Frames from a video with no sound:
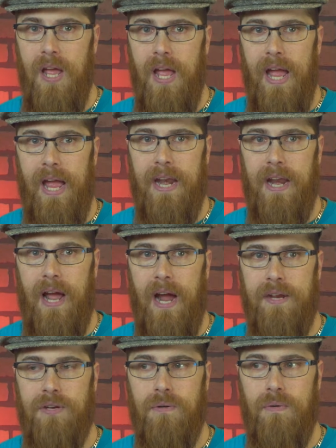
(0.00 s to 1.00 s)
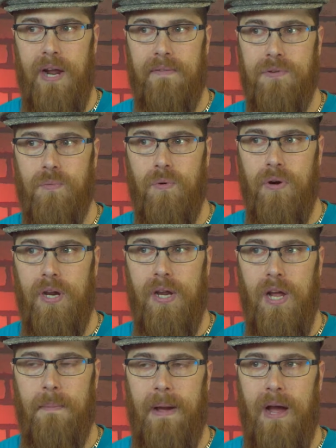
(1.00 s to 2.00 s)
and I don't have to worry
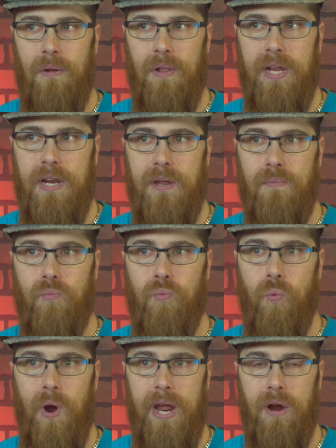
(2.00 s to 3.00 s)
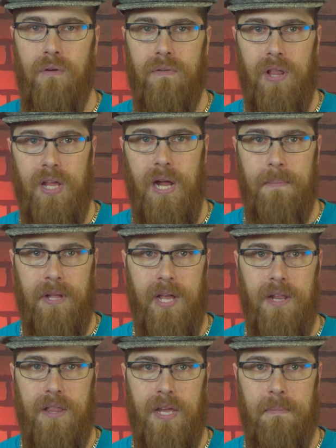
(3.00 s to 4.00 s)
about any way overly
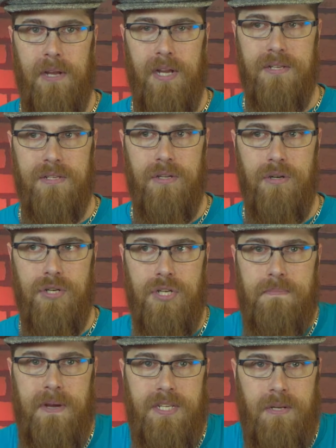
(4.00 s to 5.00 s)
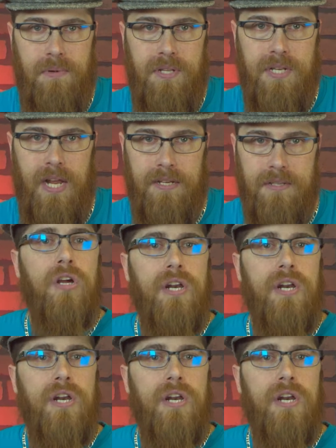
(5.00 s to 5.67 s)
complicated thing because they're just basic blitz decks.